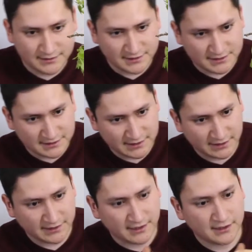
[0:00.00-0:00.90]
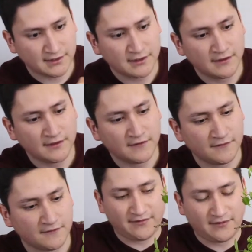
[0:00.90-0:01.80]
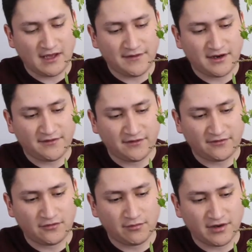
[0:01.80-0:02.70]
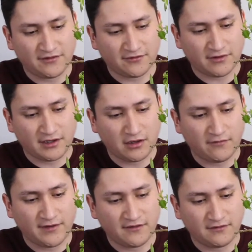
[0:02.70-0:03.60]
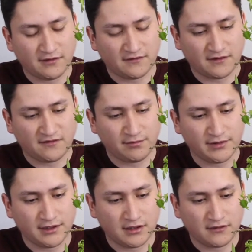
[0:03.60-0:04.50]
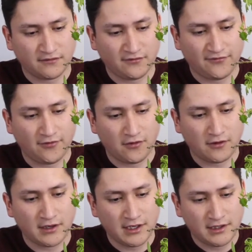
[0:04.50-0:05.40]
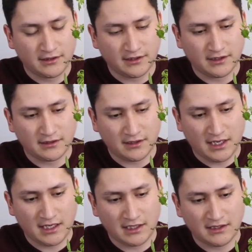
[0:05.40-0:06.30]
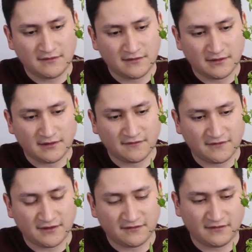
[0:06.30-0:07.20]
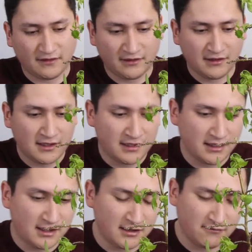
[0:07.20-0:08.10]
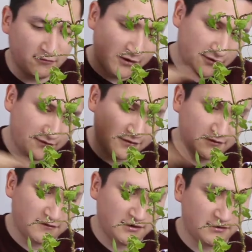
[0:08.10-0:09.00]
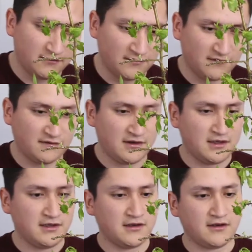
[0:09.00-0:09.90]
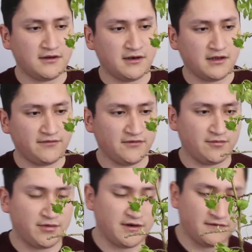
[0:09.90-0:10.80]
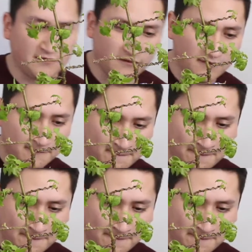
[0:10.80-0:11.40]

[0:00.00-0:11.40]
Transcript: Just like that. Now that there's two branches right here, eventually it's going to split onto 4, then 8, and then 16, and we're going to continue just cutting off those branches.